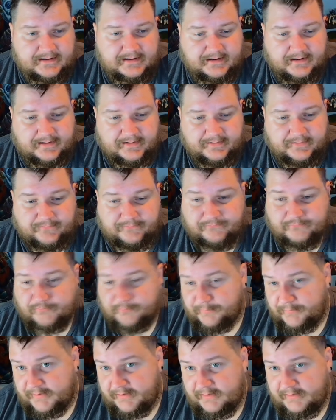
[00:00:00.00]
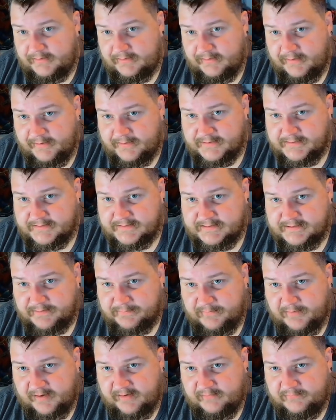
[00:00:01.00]
Uh, for me, as
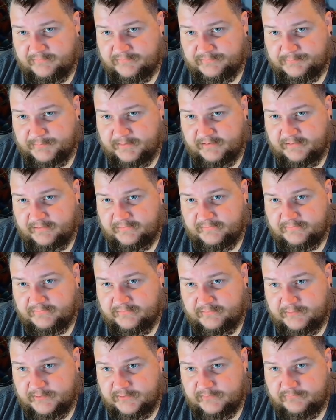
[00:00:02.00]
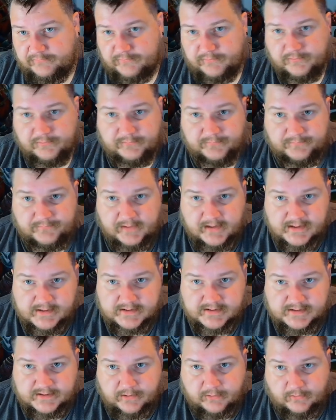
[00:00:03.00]
somebody that's been on the series for
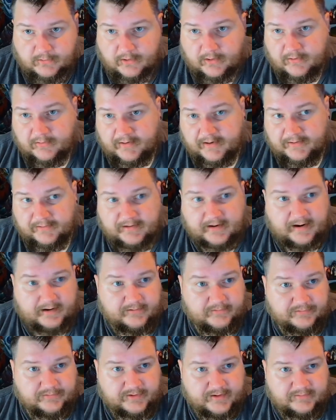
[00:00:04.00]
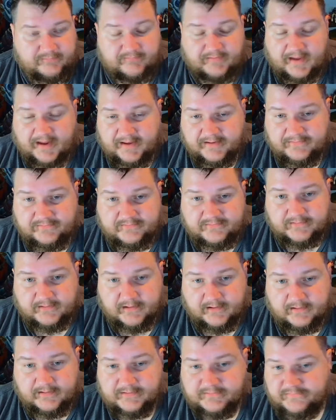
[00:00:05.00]
so long, I kind of think that
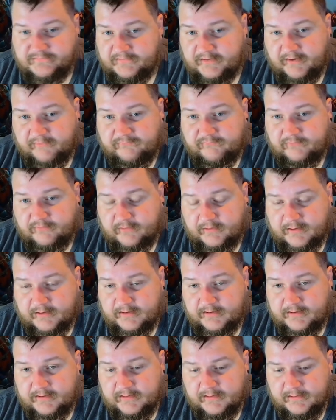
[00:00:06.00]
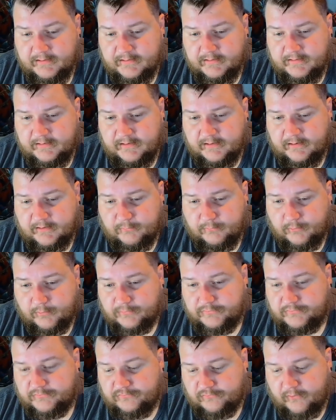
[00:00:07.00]
uh, it's definitely uh,
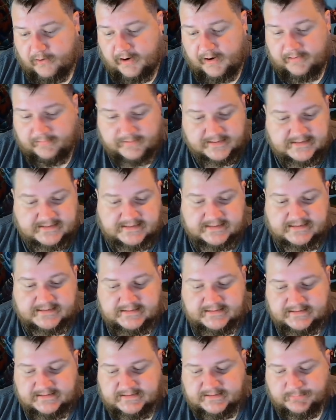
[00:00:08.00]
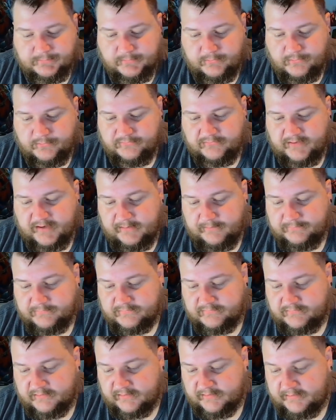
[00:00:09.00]
worth a try. This isn't one of those games
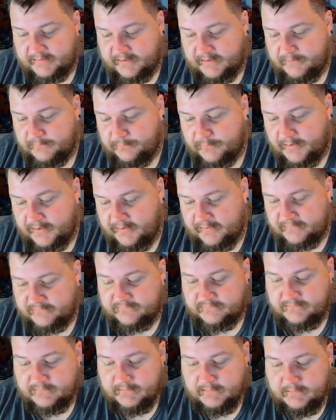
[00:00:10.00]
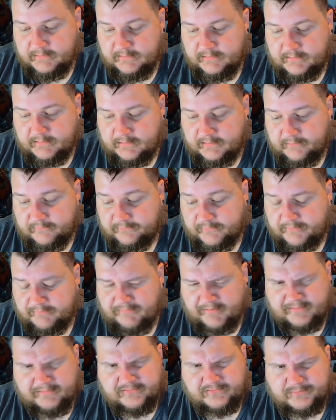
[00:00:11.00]
that's on Game Pass. Uh,
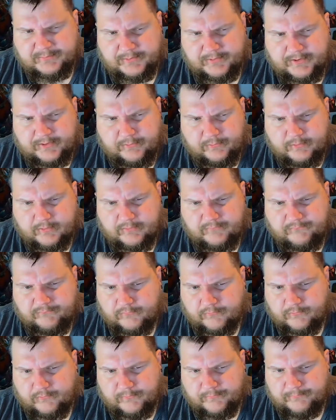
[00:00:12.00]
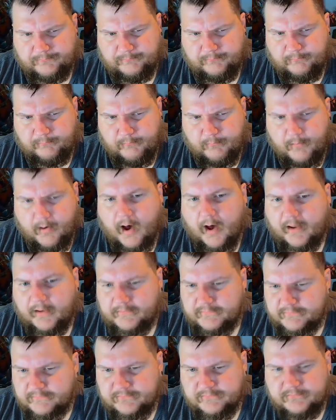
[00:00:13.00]
I've had this pre-ordered for
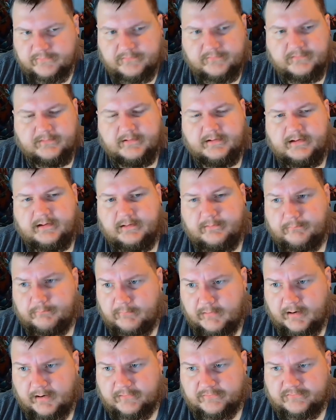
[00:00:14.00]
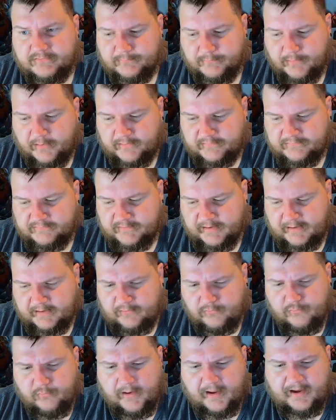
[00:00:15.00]
months, months and months. They
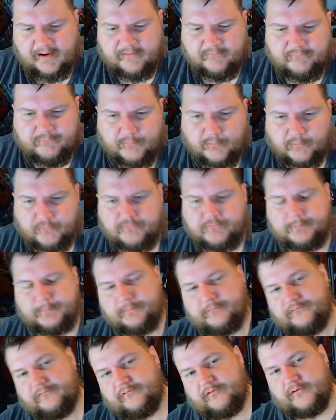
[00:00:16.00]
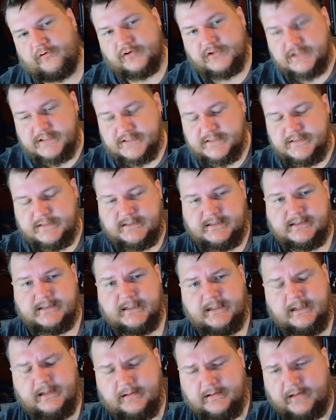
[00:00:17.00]
do have multiple
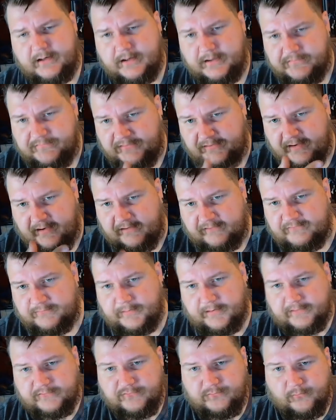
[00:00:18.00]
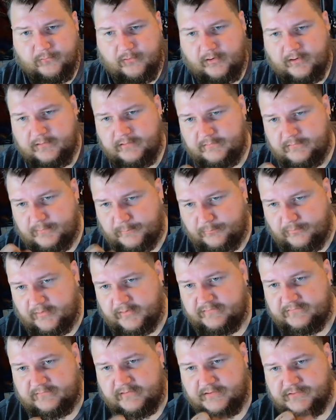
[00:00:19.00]
versions. There's the Xbox One, the
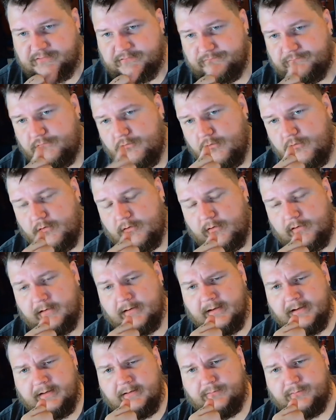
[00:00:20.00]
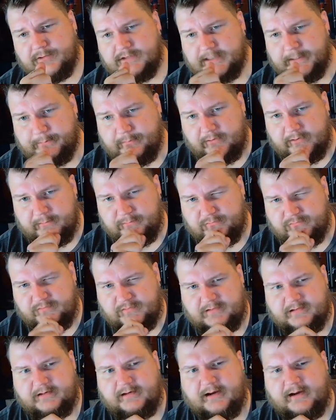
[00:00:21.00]
PlayStation four, which I believe is
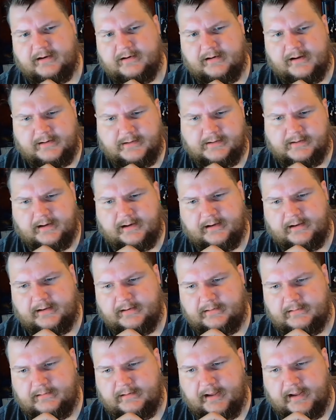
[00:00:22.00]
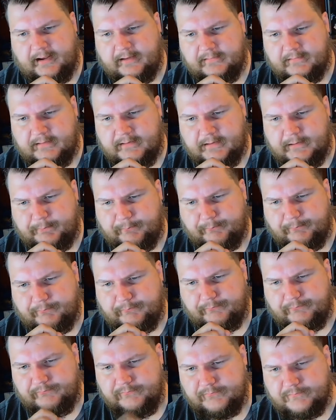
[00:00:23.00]
fifty-nine ninety-nine, and the
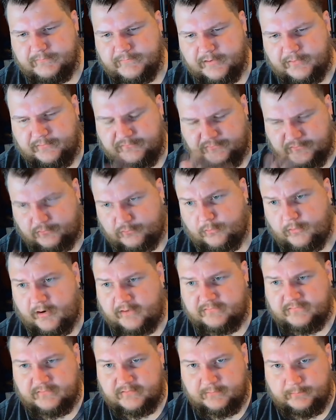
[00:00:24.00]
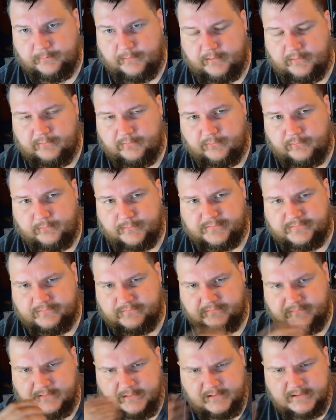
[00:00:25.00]
there's the cross-gen bundle, which
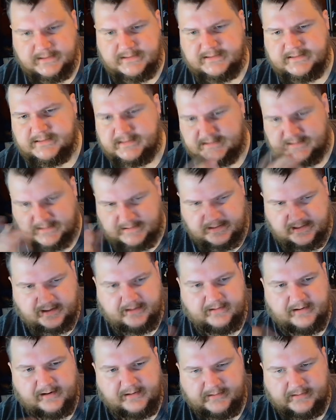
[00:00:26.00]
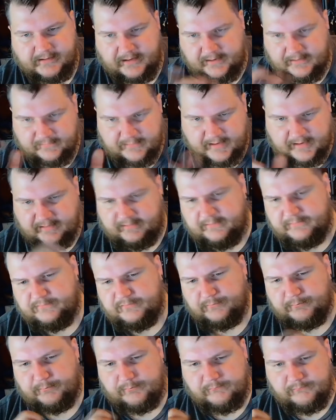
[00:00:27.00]
is sixty-nine ninety-nine. That
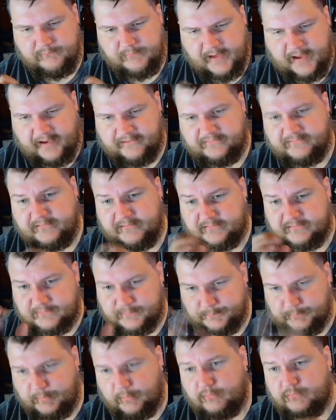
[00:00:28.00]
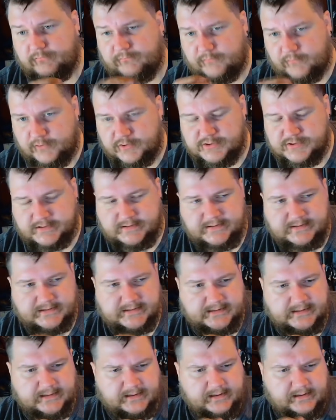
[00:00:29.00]
gives you access to both
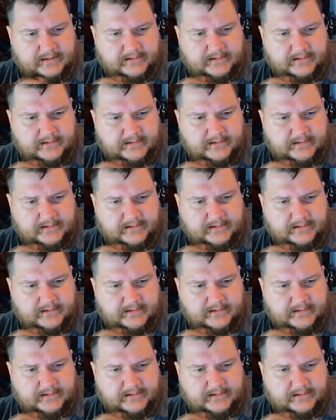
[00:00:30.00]
versions.